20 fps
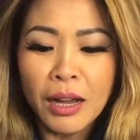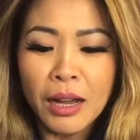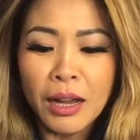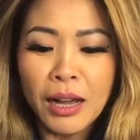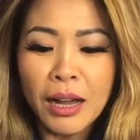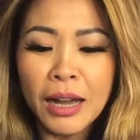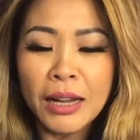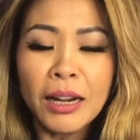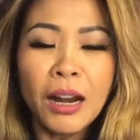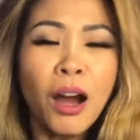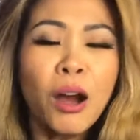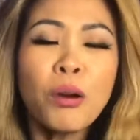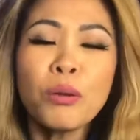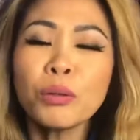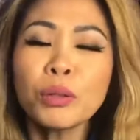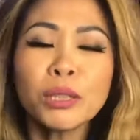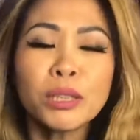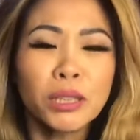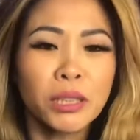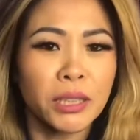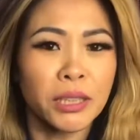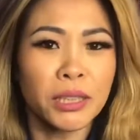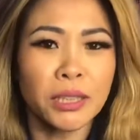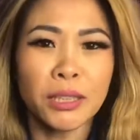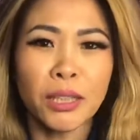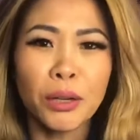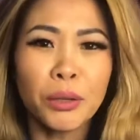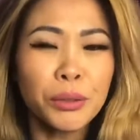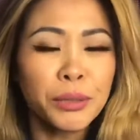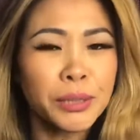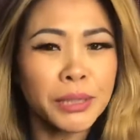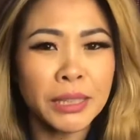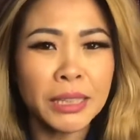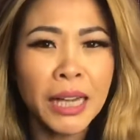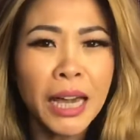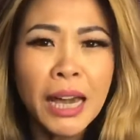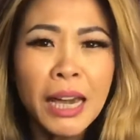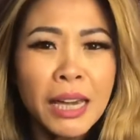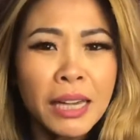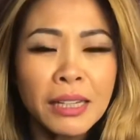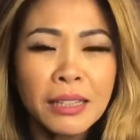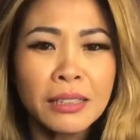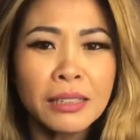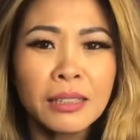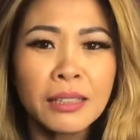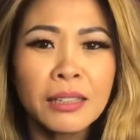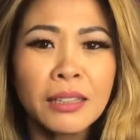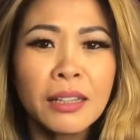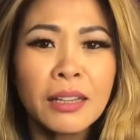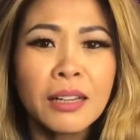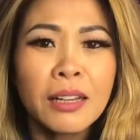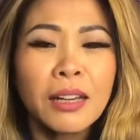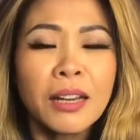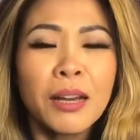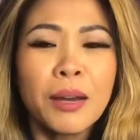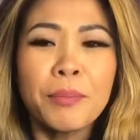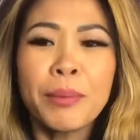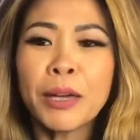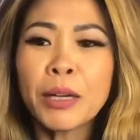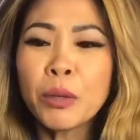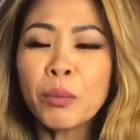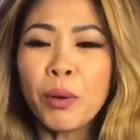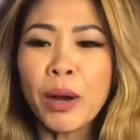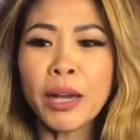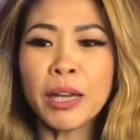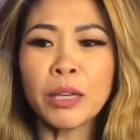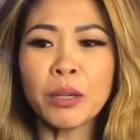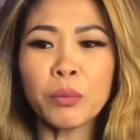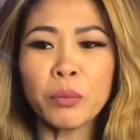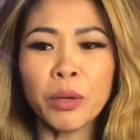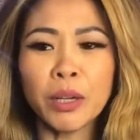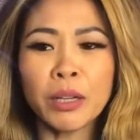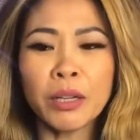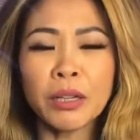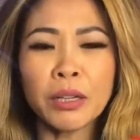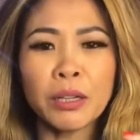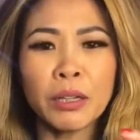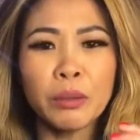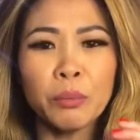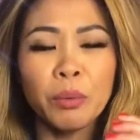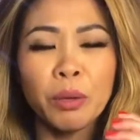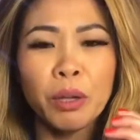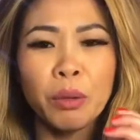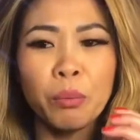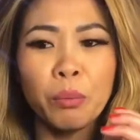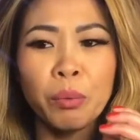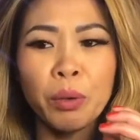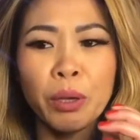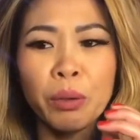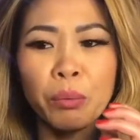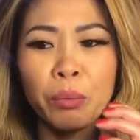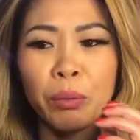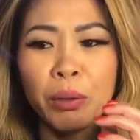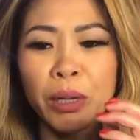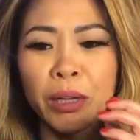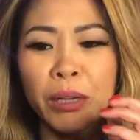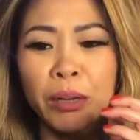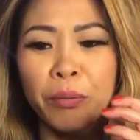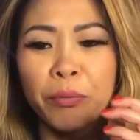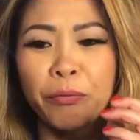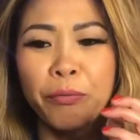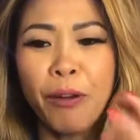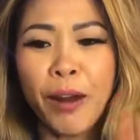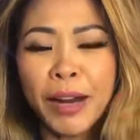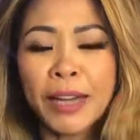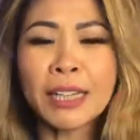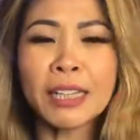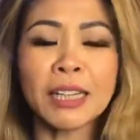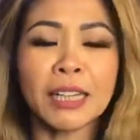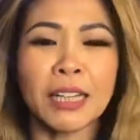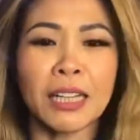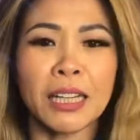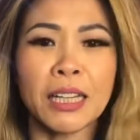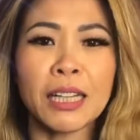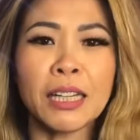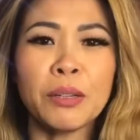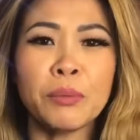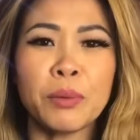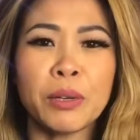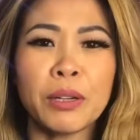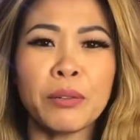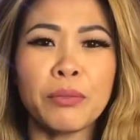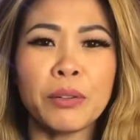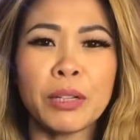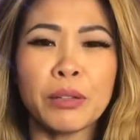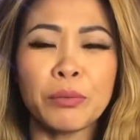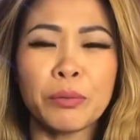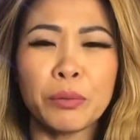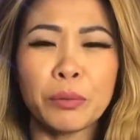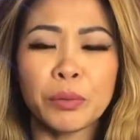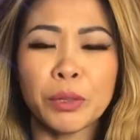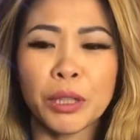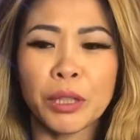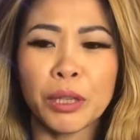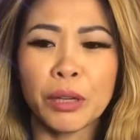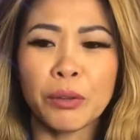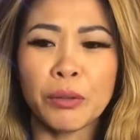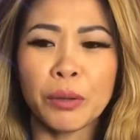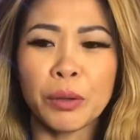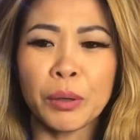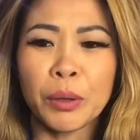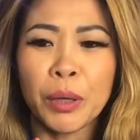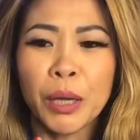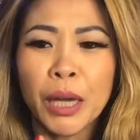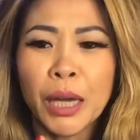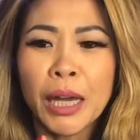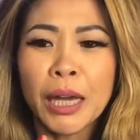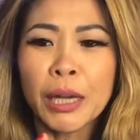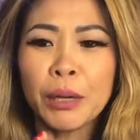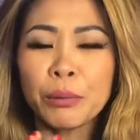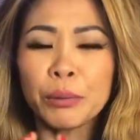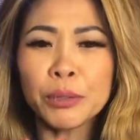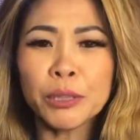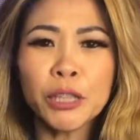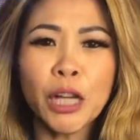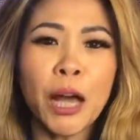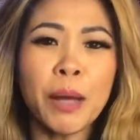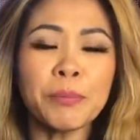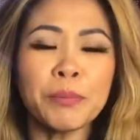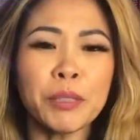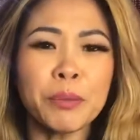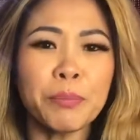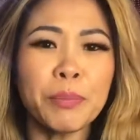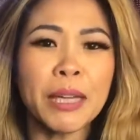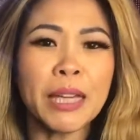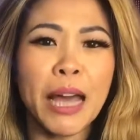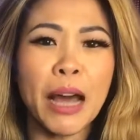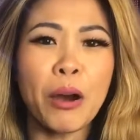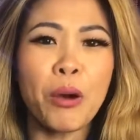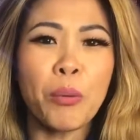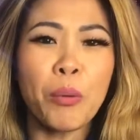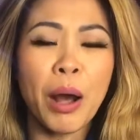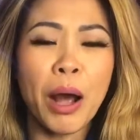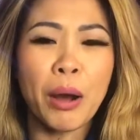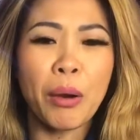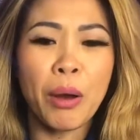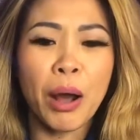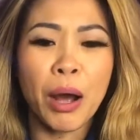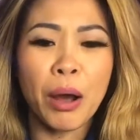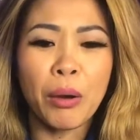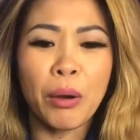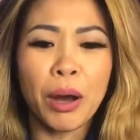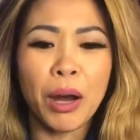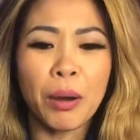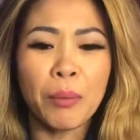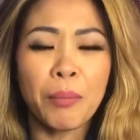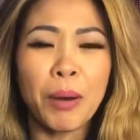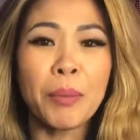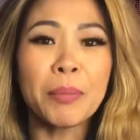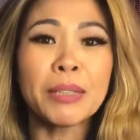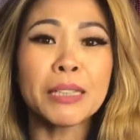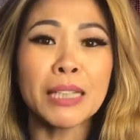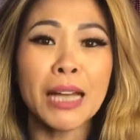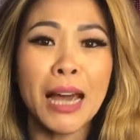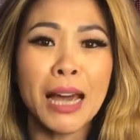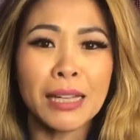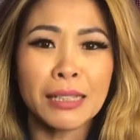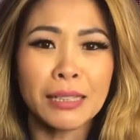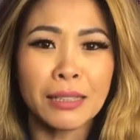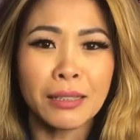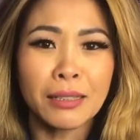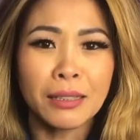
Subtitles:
I was just so scared. But anyway, we finally you know, it was time to meet our mum and dad,